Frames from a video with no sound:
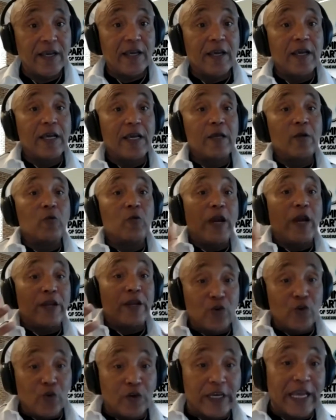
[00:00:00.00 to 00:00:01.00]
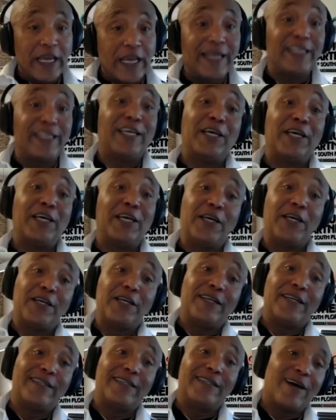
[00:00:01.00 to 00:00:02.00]
where you can
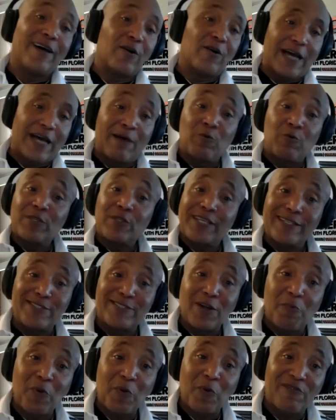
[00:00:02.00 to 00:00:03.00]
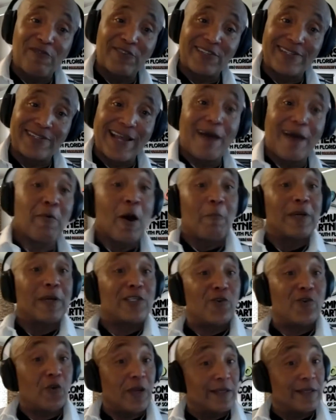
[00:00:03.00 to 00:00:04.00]
no, I won't say jump off the step, but
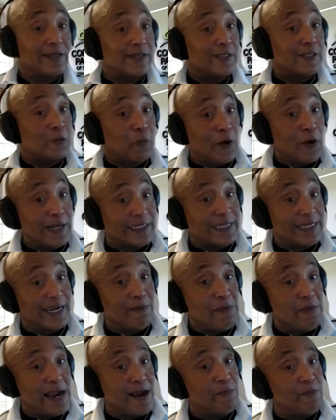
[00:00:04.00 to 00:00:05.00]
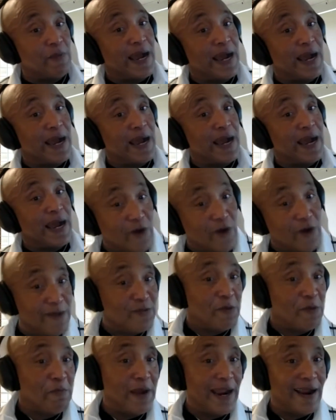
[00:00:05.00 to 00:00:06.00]
you can sprint to the mailbox, grab the
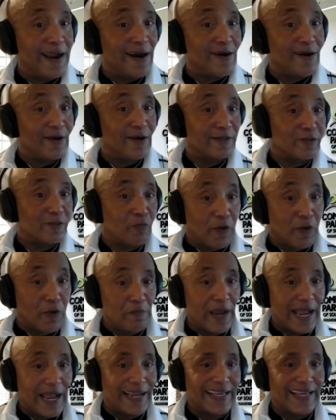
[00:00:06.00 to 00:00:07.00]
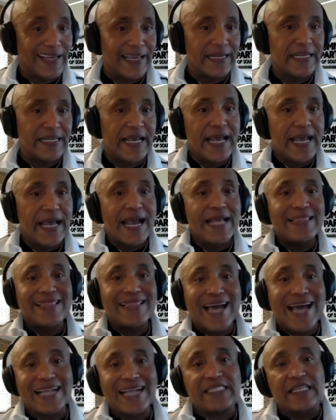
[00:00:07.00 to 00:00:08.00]
mail, and sprint back in. And
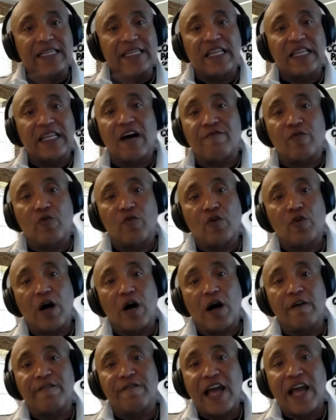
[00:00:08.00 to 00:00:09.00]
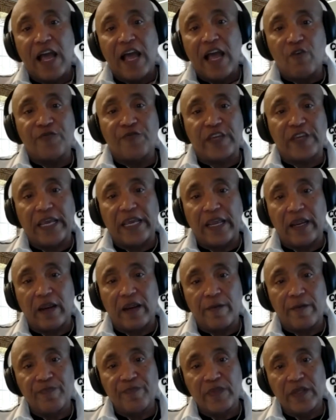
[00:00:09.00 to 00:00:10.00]
that's the level of healthcare,
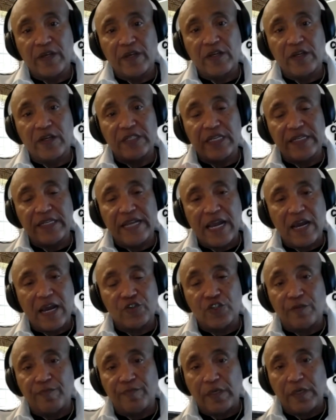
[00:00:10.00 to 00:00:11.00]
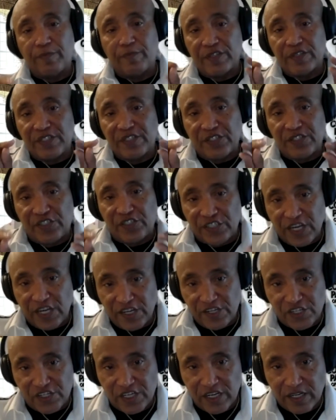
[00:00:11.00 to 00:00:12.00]
because it now should be
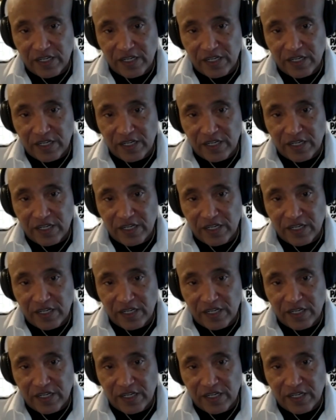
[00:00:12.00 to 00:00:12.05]
precision